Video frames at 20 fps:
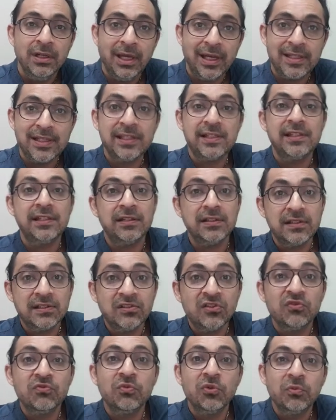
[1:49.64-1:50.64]
as a
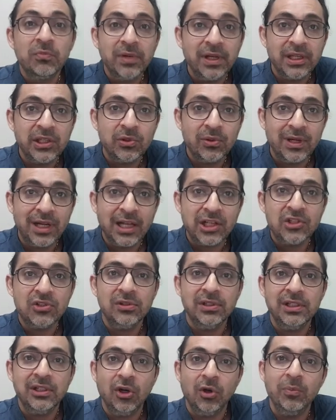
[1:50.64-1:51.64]
citizen of Mumbai, you're
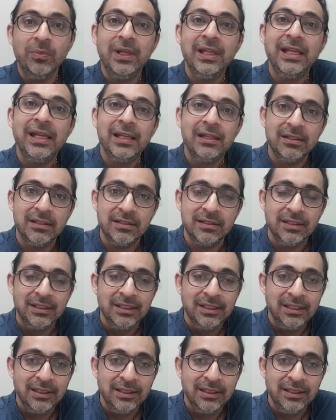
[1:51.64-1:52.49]
actually obligated